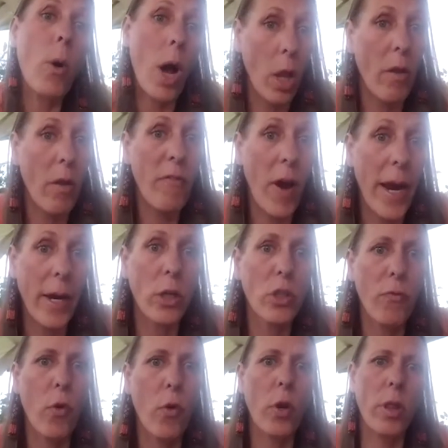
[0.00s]

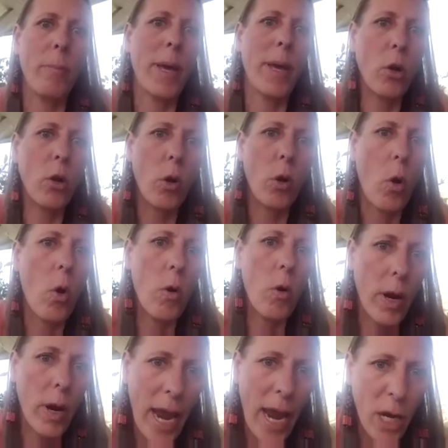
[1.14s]
qualifiers for the medical
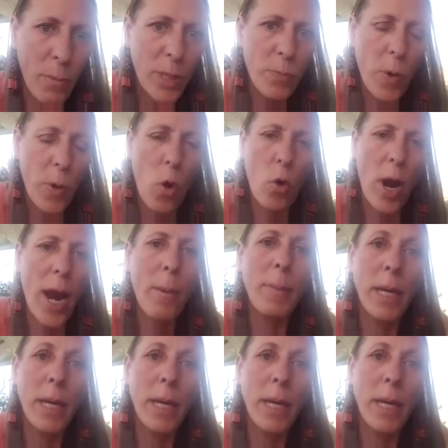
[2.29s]
cannabis program,